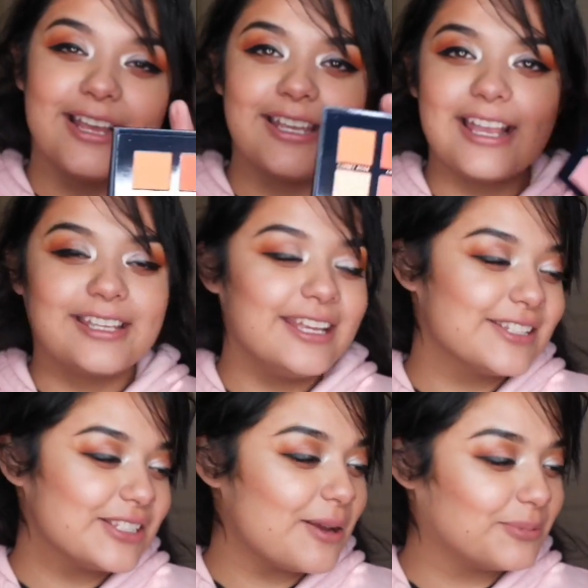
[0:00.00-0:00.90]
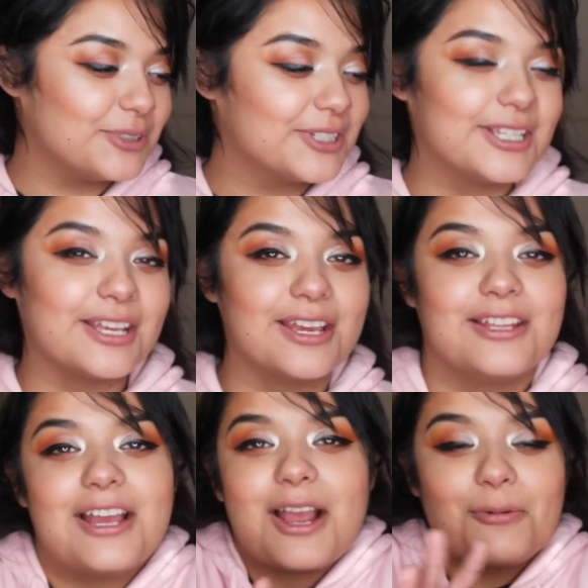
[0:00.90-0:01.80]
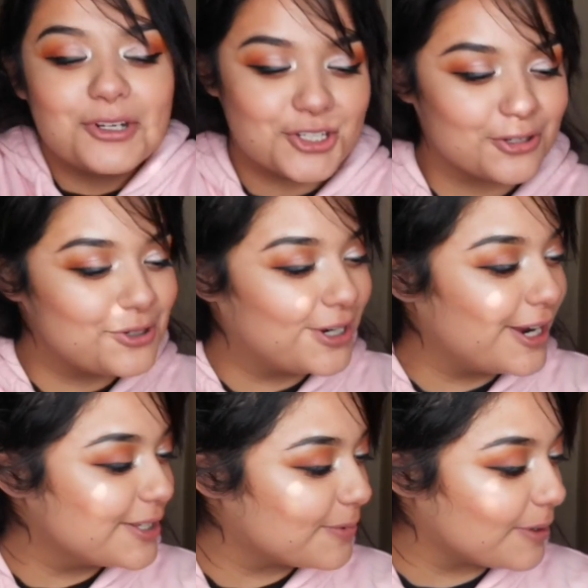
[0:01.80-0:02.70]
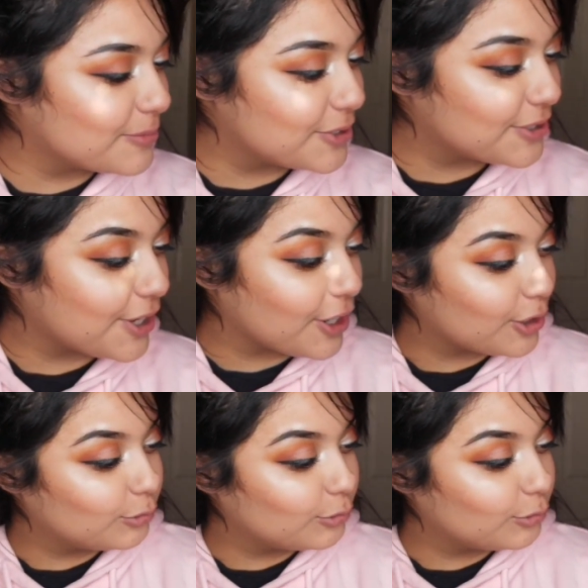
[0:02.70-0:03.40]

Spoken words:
can't stop looking at it. Like, I want to show you guys, but I'm just like,